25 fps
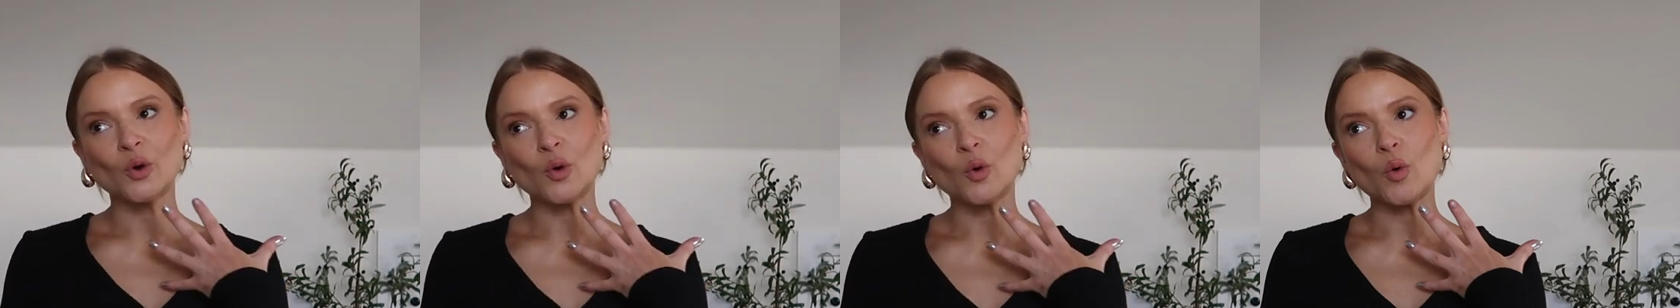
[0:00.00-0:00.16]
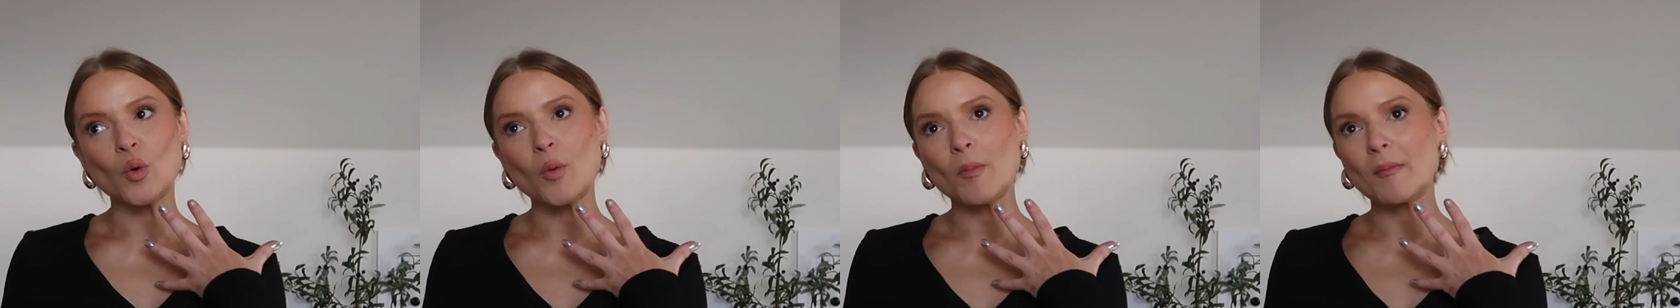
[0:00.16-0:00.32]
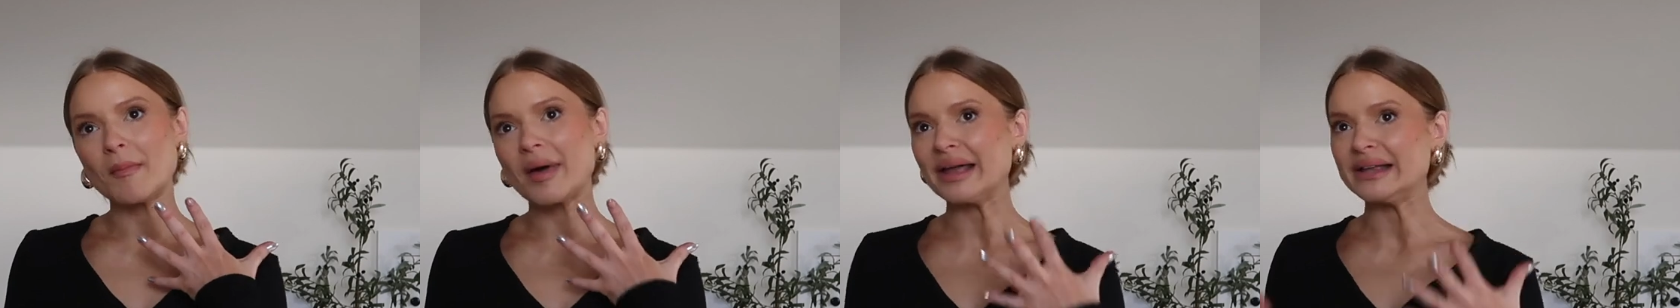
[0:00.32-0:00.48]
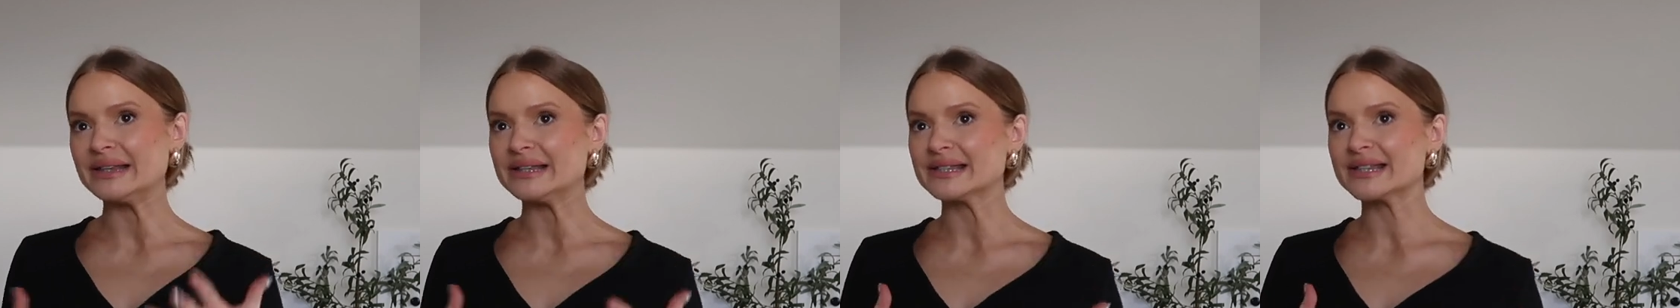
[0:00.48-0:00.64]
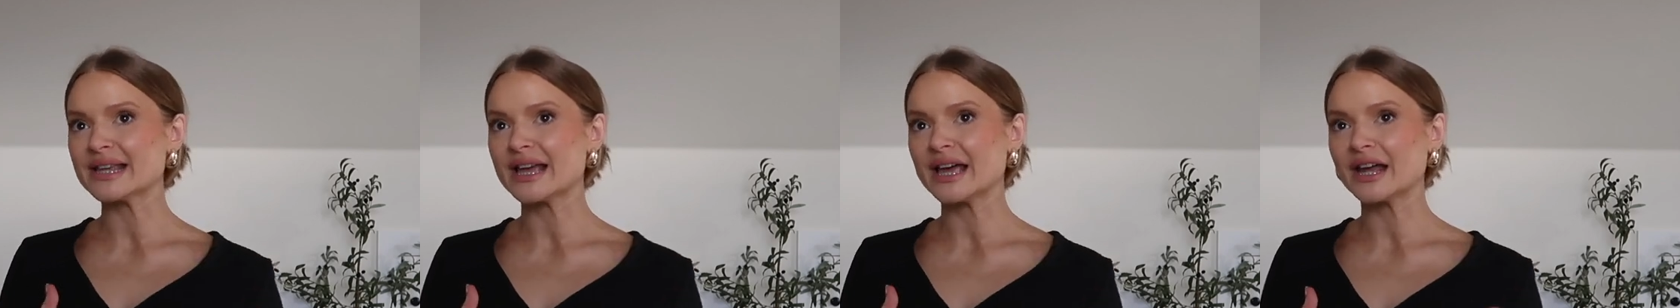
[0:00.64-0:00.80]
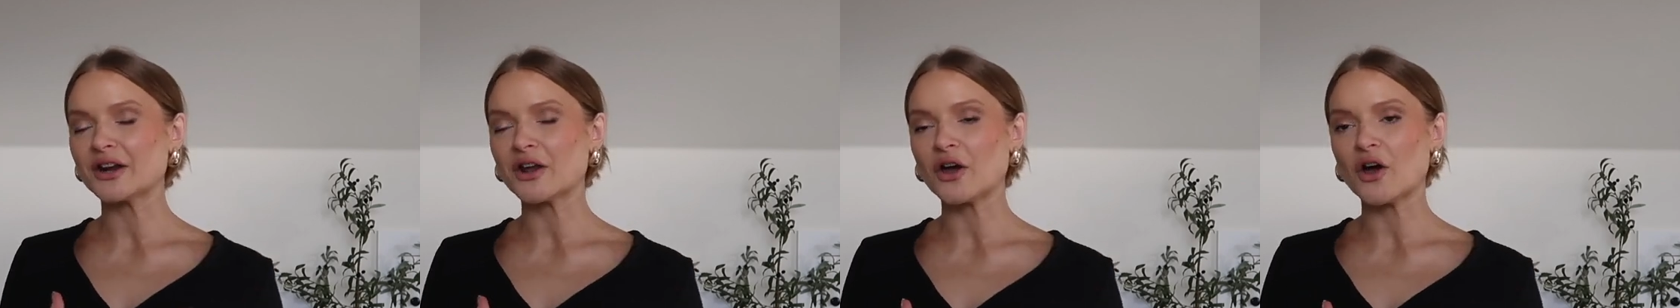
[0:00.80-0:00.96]
whole
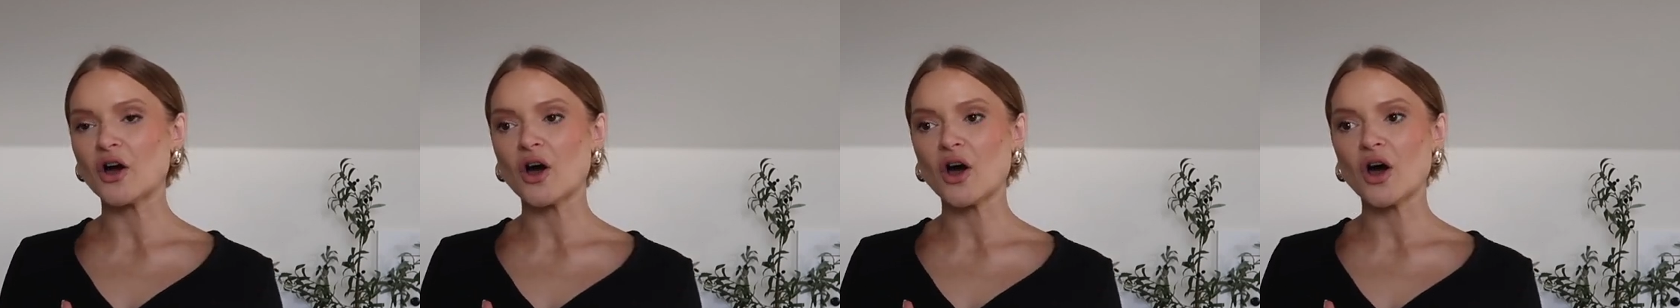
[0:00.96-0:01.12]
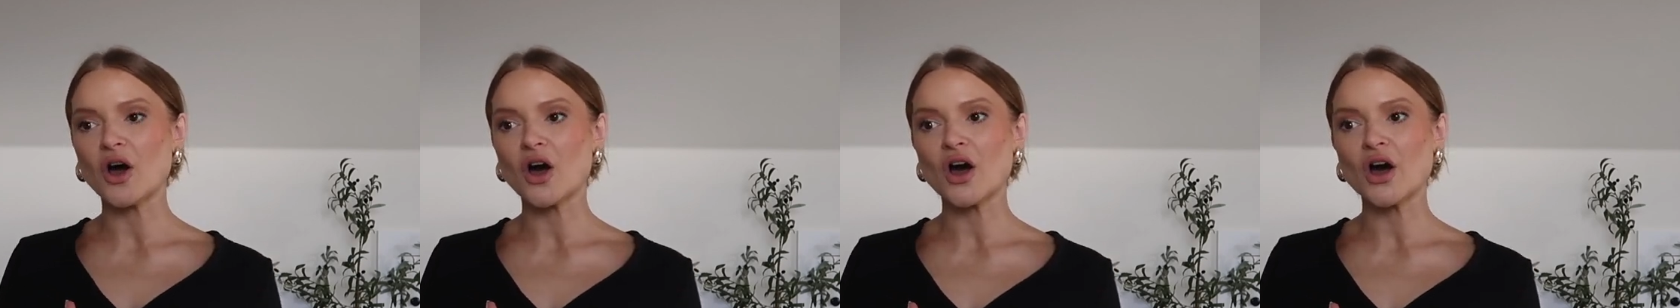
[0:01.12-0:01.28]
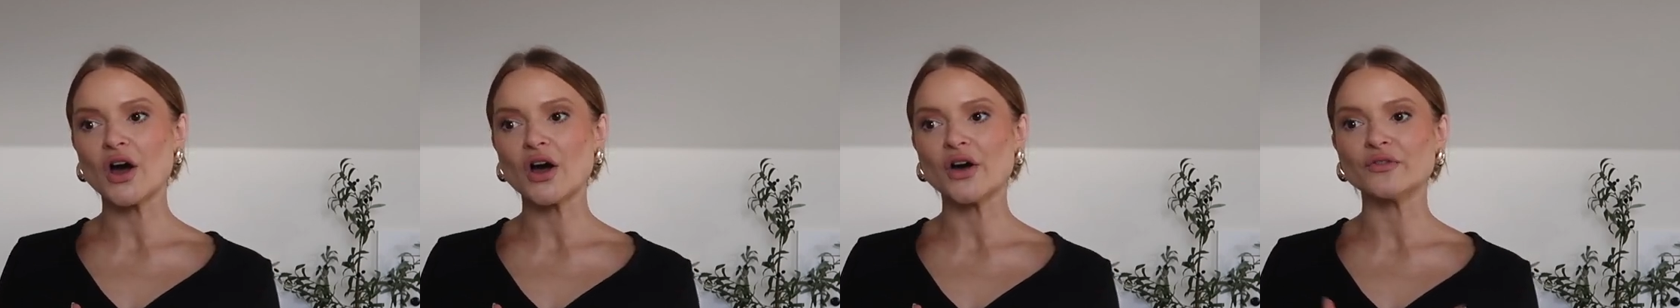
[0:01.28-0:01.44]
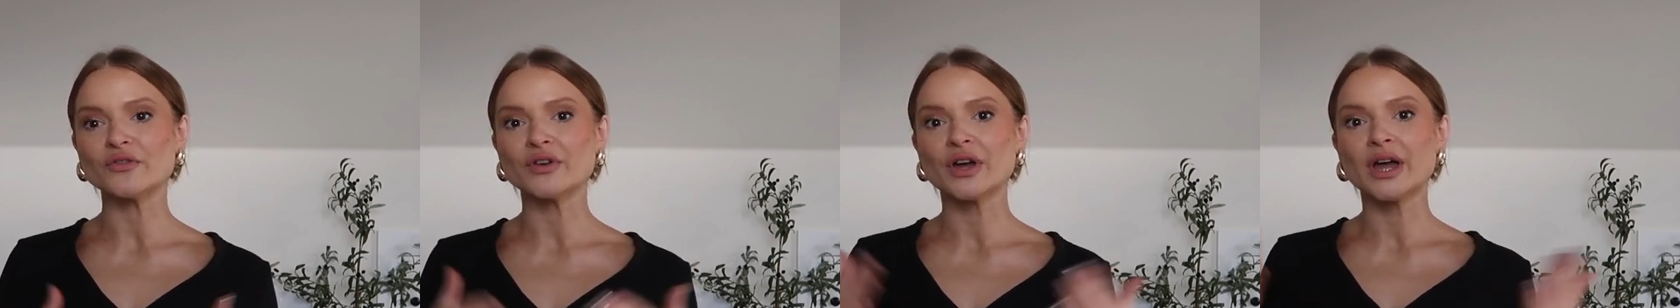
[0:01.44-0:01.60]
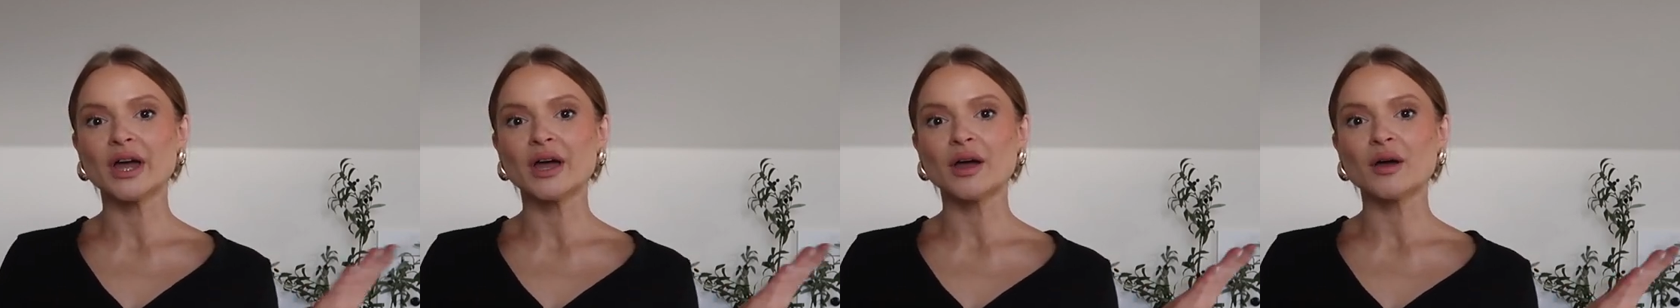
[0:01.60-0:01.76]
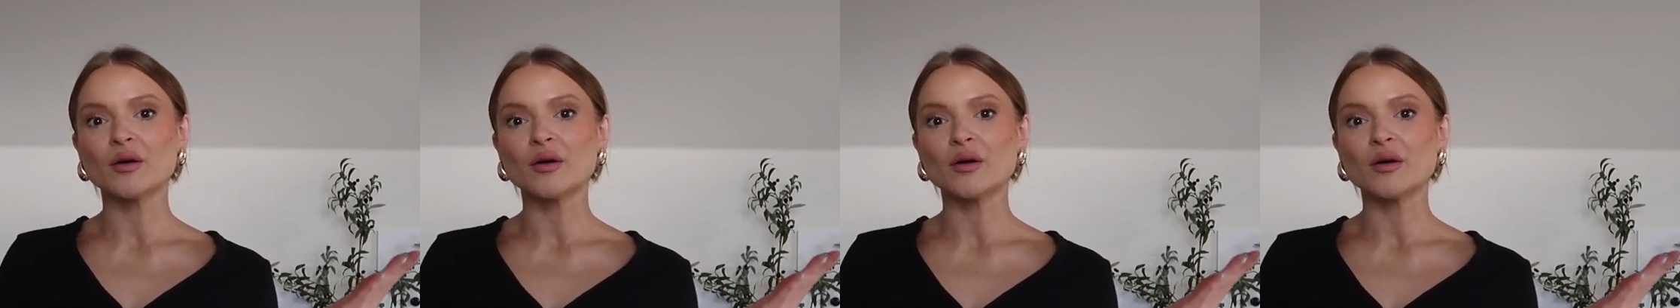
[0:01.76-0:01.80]
mindset of